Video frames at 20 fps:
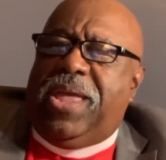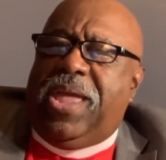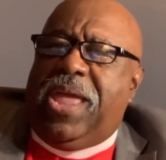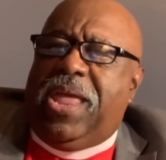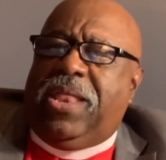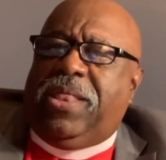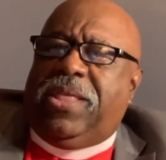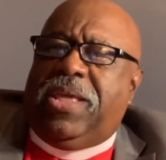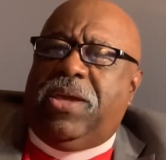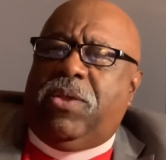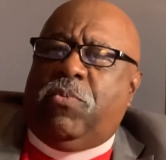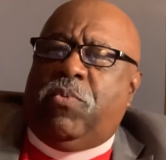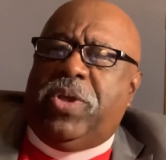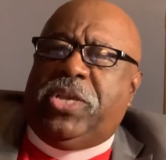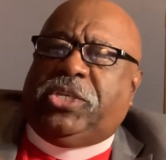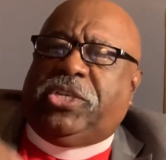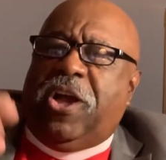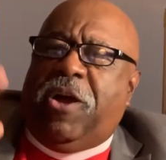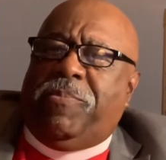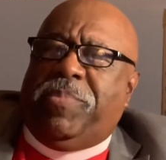And then
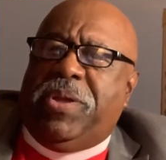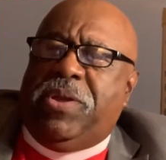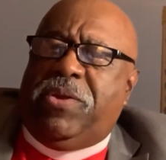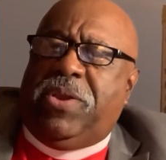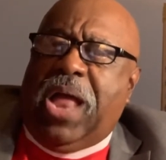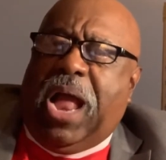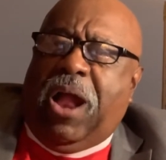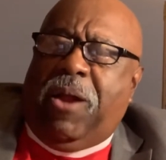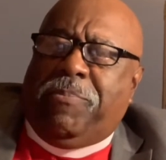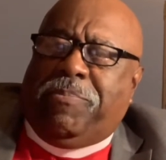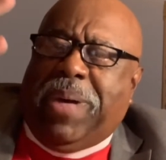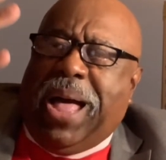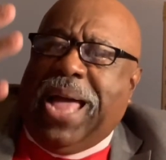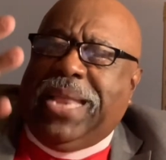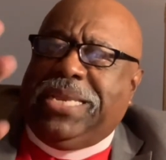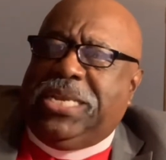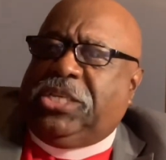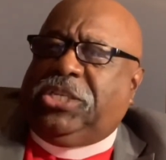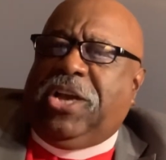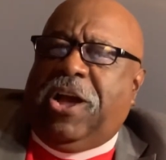our
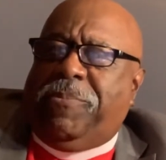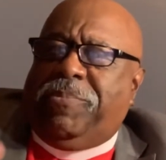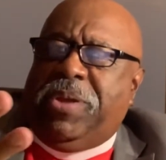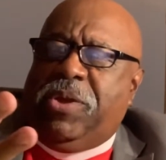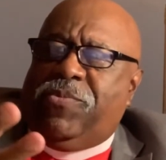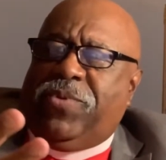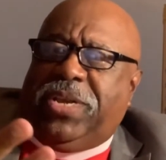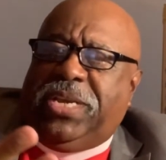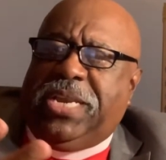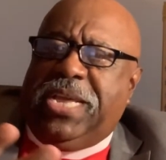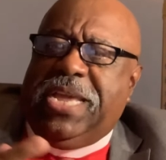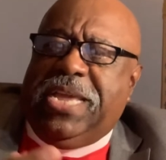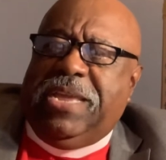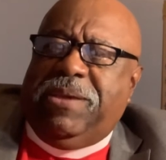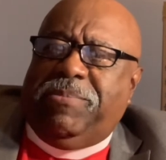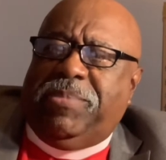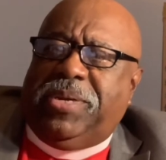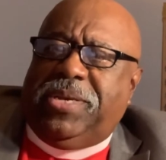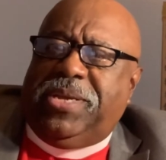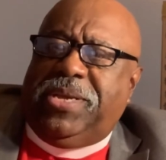body shall be
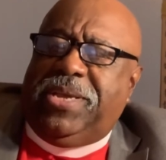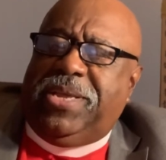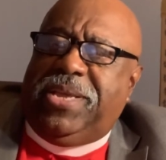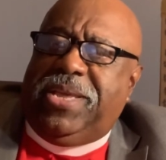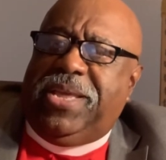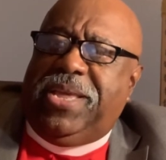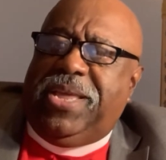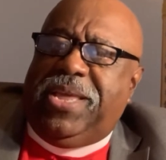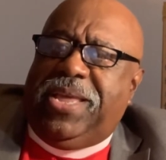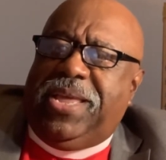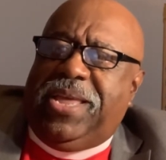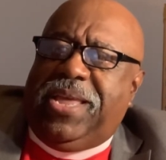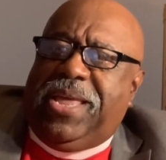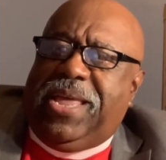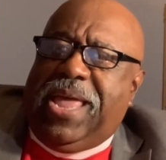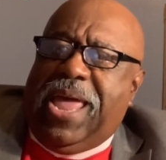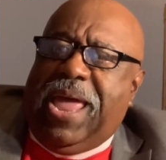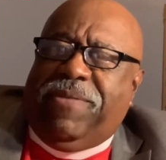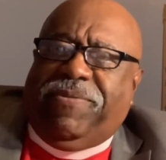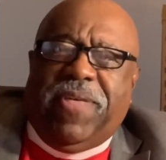redeemed
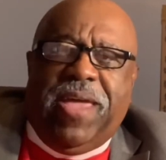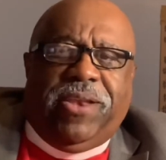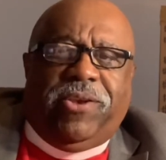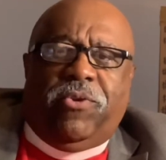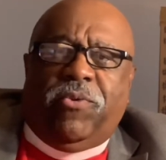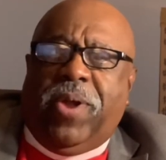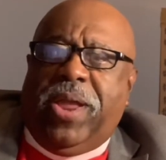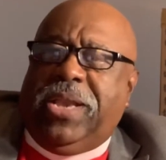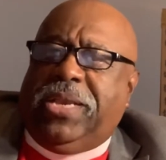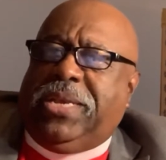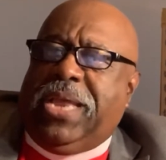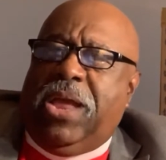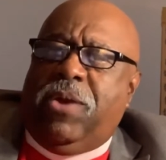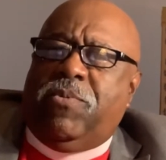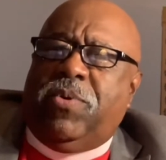at that great day.